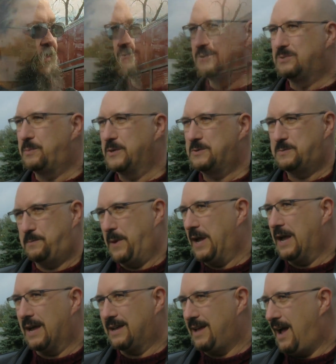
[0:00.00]
He was this
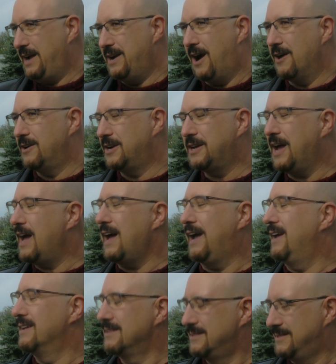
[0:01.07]
big, kind-hearted guy.
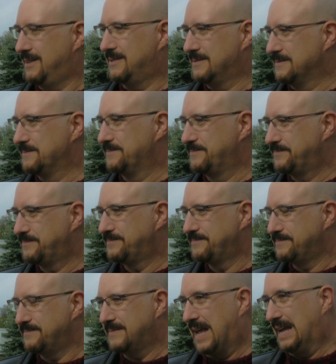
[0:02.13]
You know?
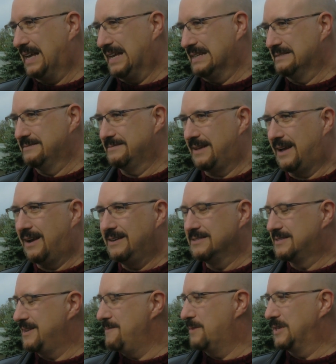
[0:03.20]
How do
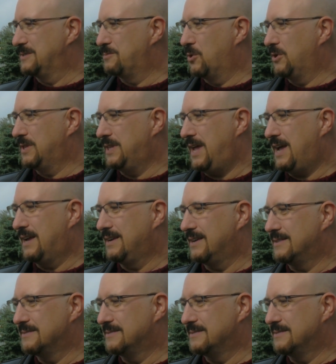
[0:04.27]
you say much more than that?